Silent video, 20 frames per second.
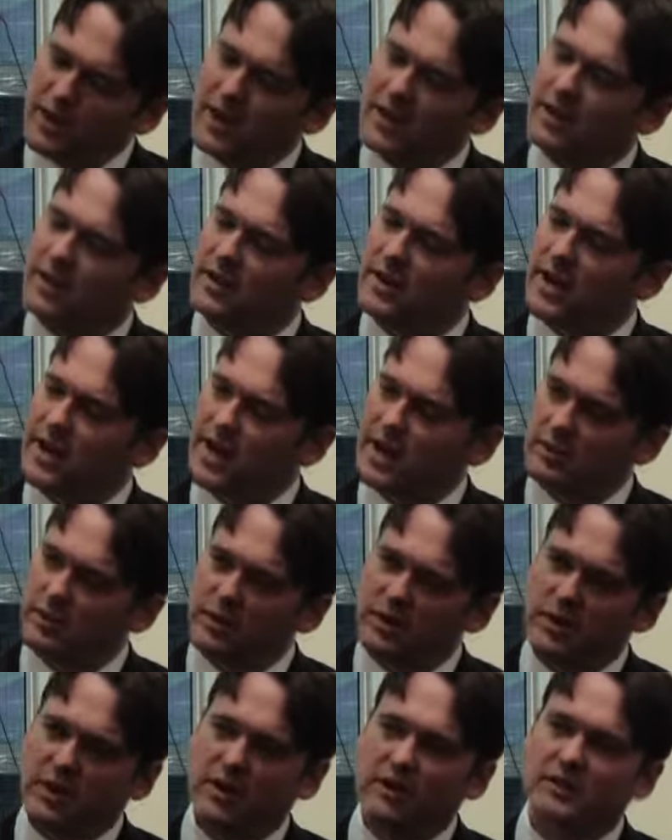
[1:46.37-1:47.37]
get in the
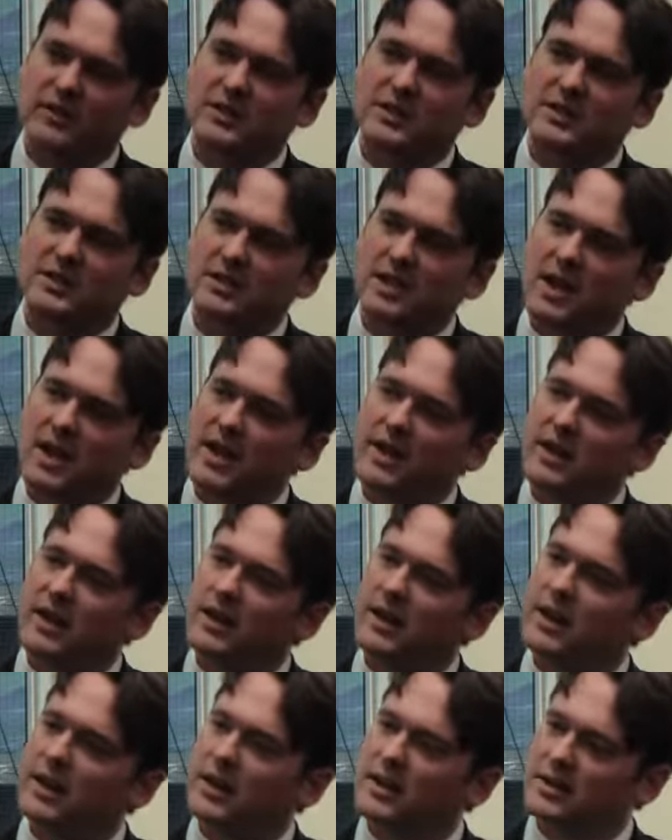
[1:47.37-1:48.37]
habit of
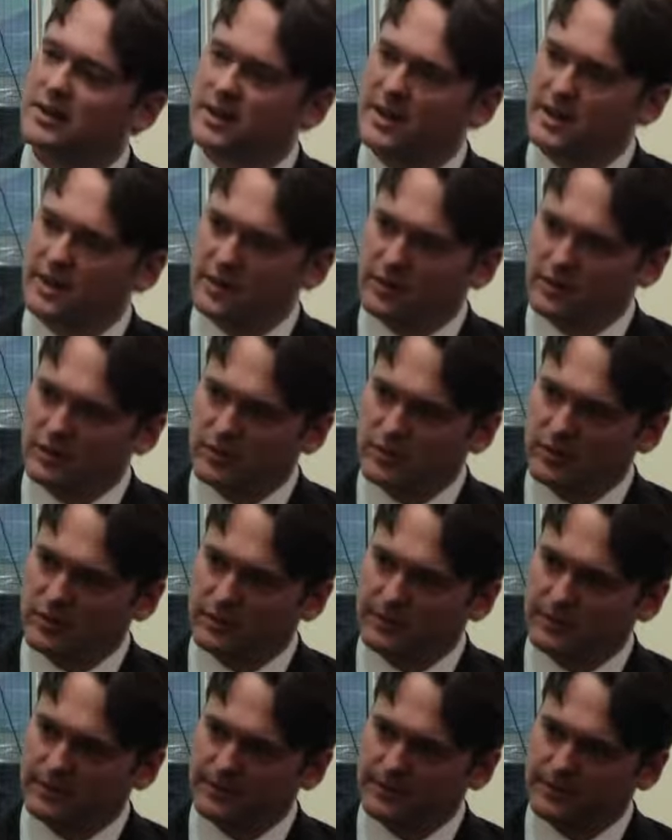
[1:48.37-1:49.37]
assigning a data owner.